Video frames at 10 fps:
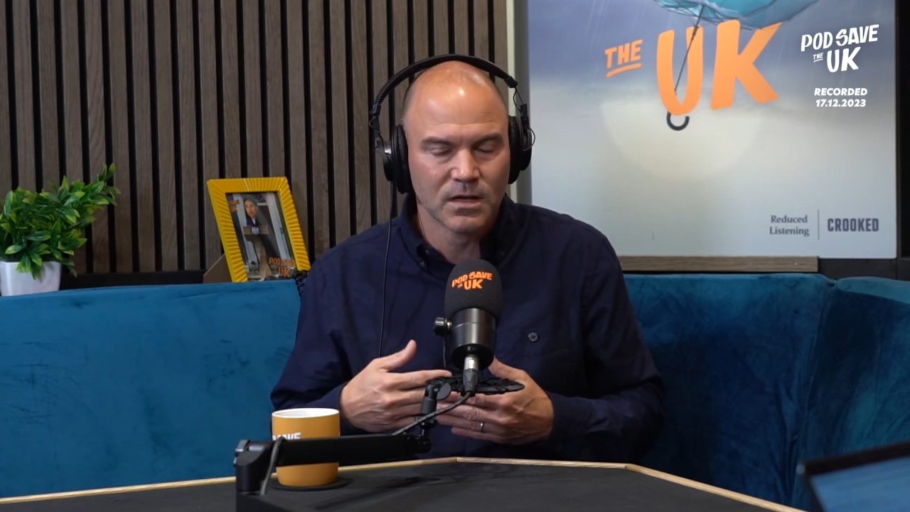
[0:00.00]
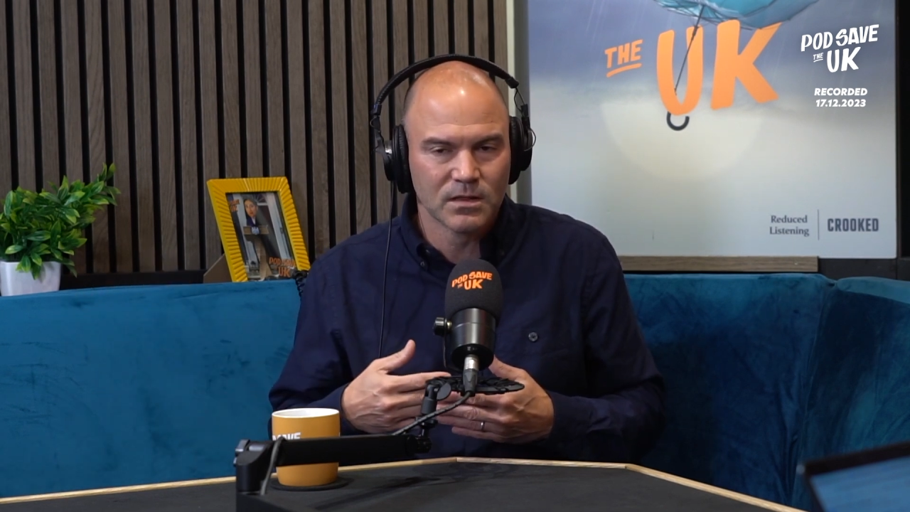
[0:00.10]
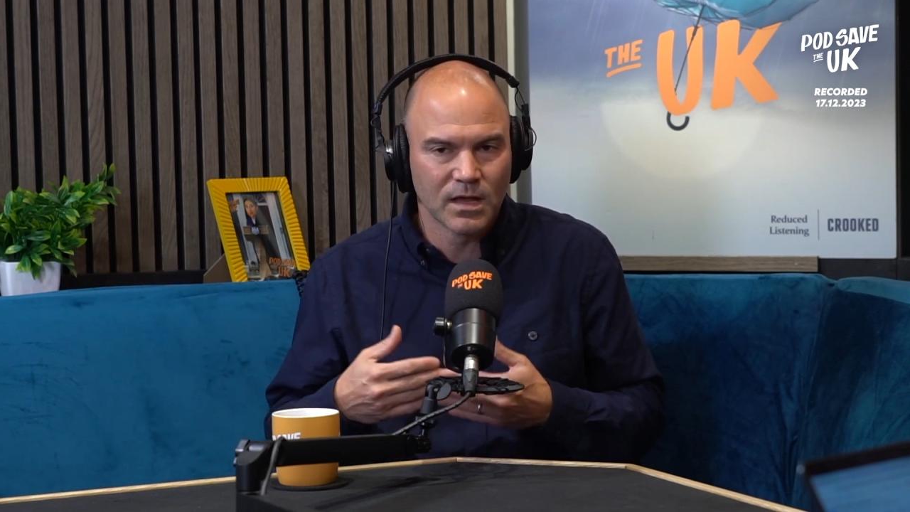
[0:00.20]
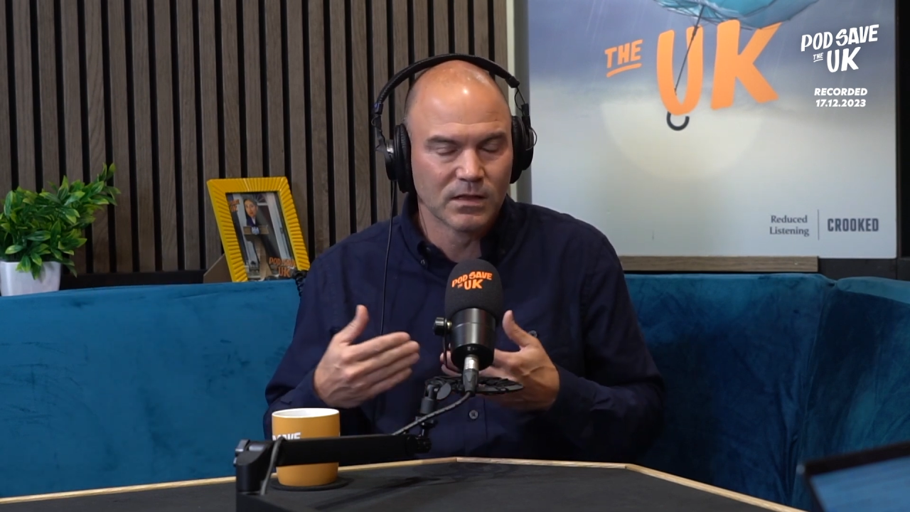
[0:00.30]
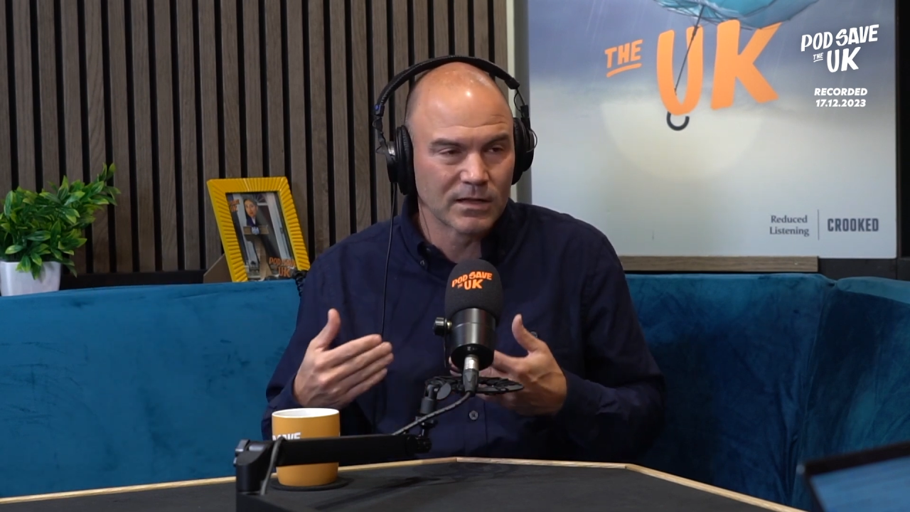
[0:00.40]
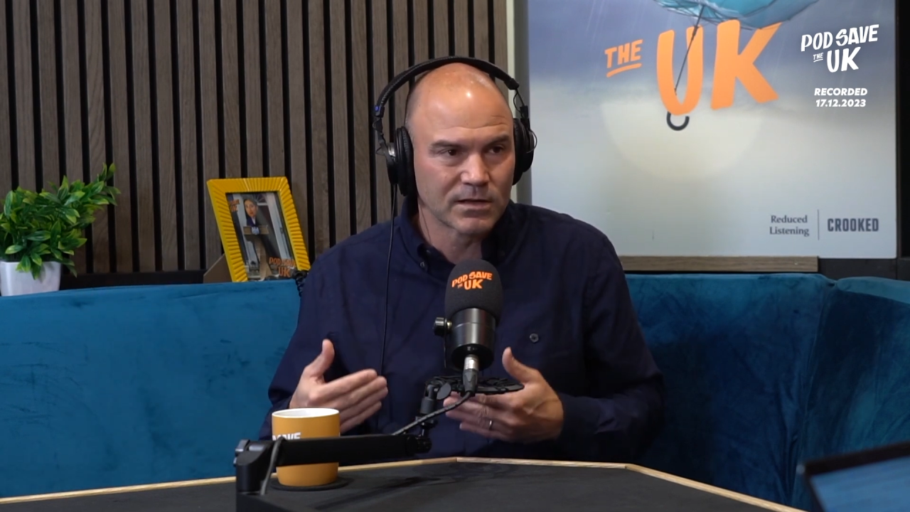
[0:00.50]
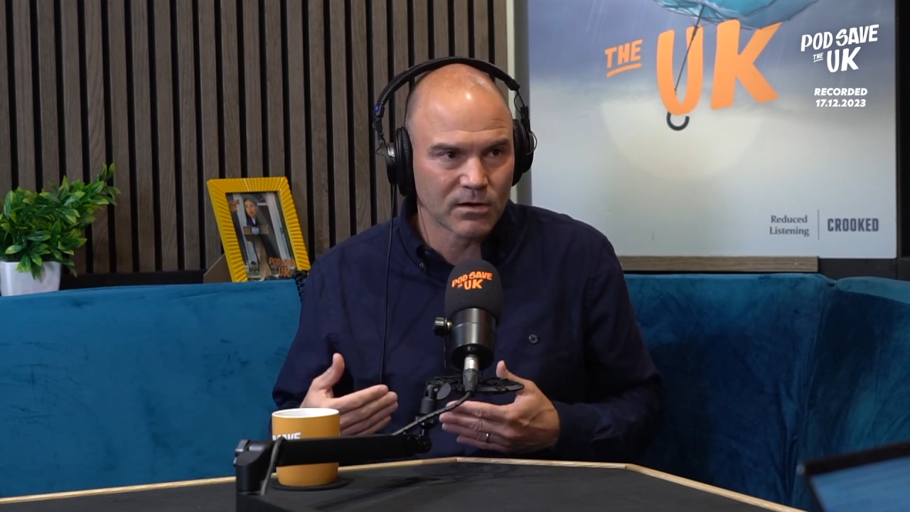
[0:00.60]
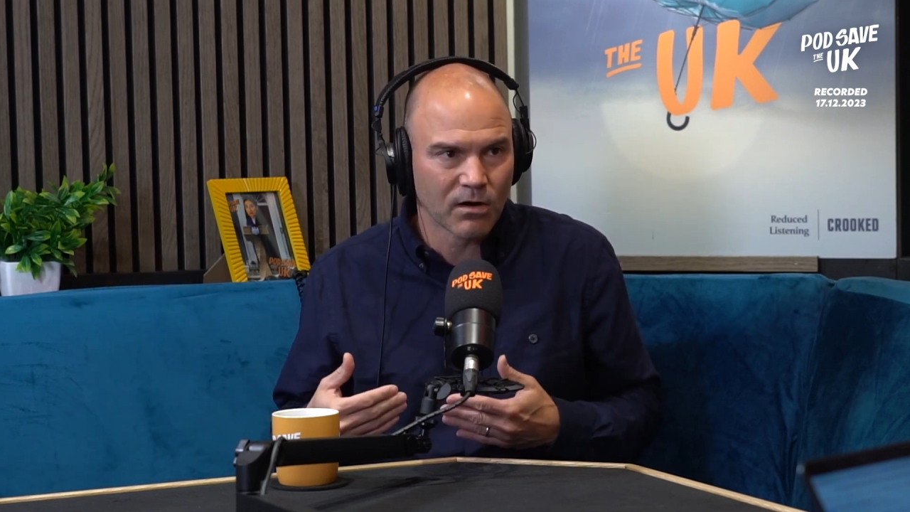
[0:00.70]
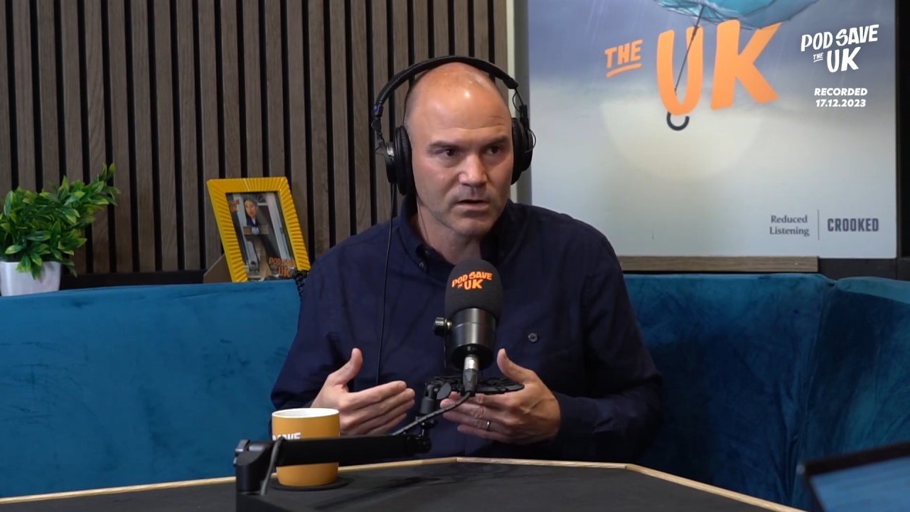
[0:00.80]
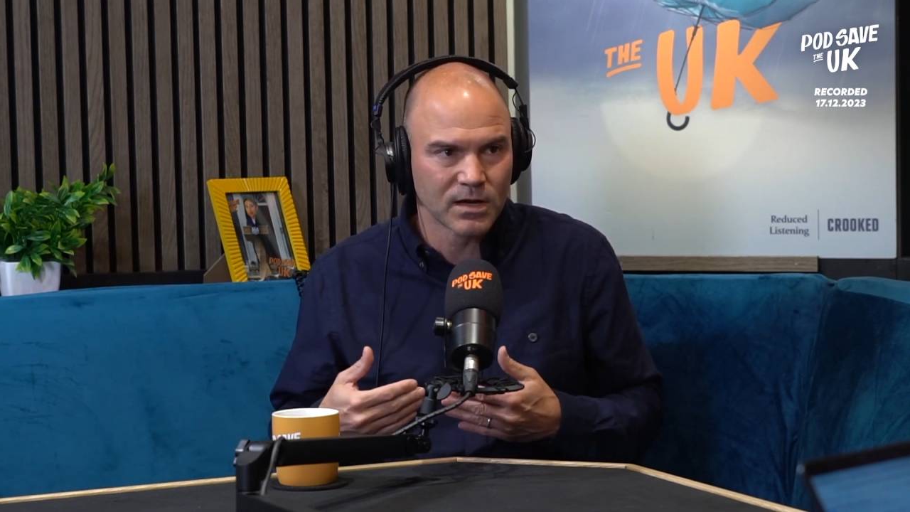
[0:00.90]
They'd let their
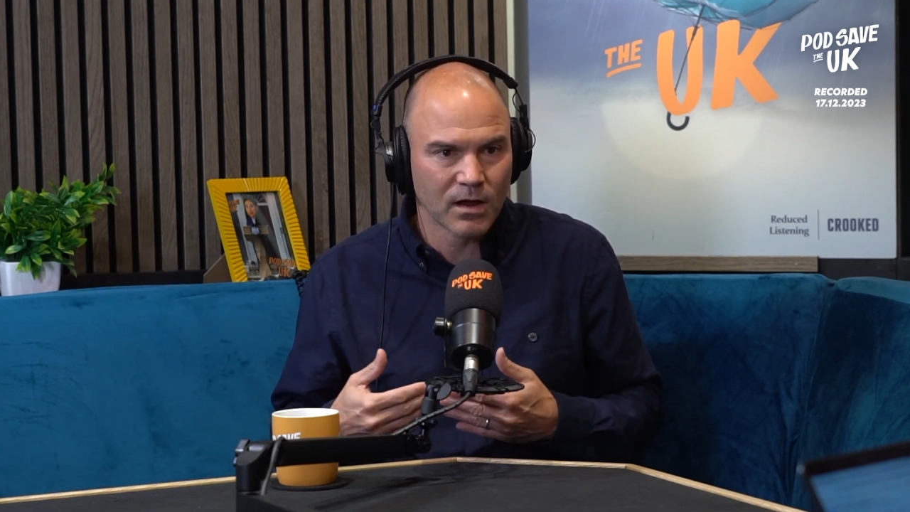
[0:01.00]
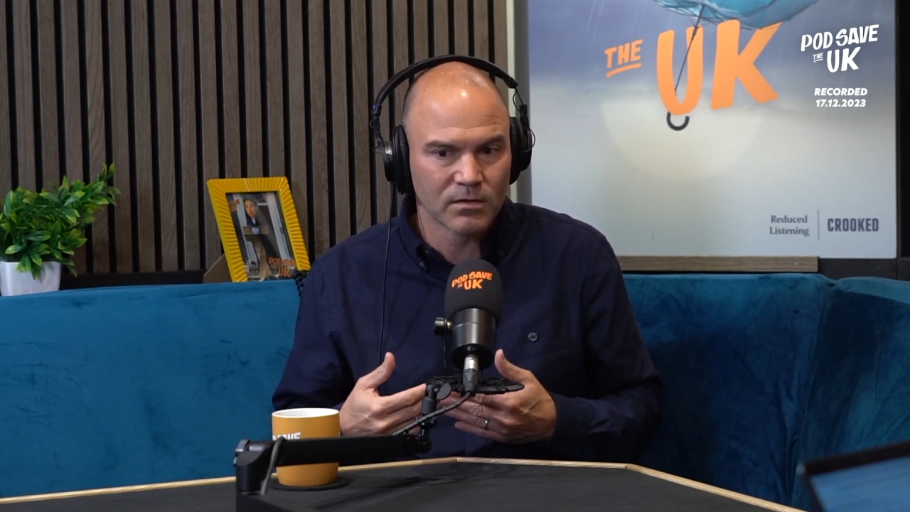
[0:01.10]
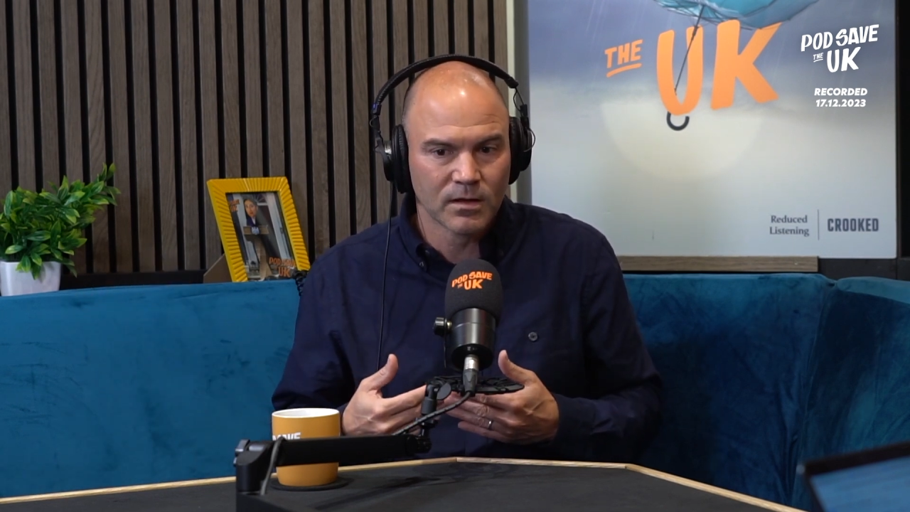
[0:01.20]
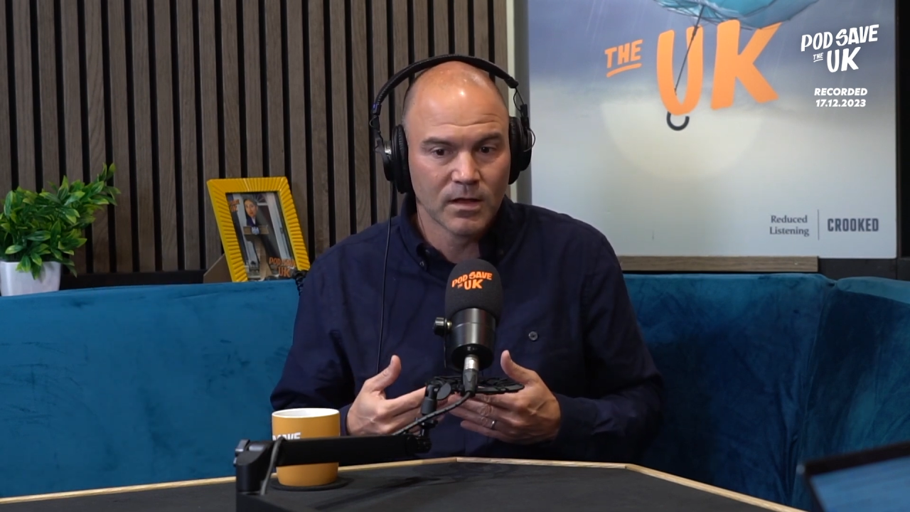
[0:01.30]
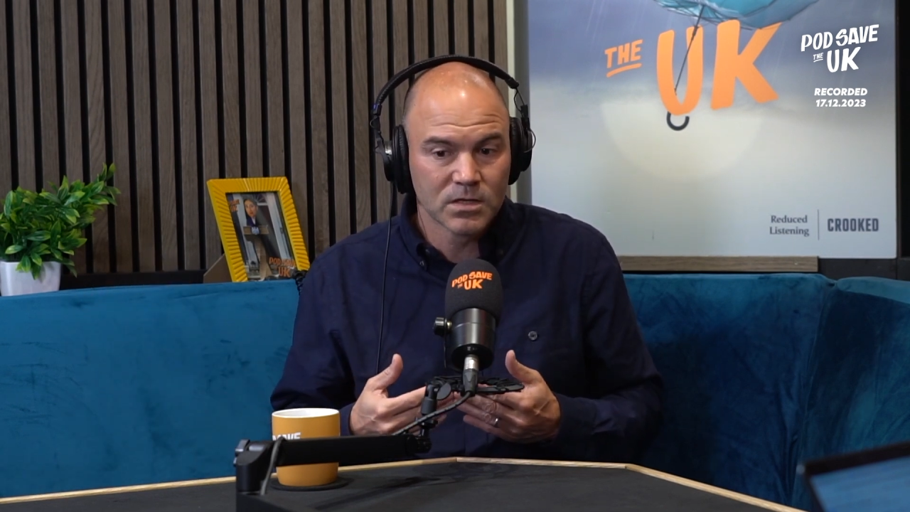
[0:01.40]
guard down.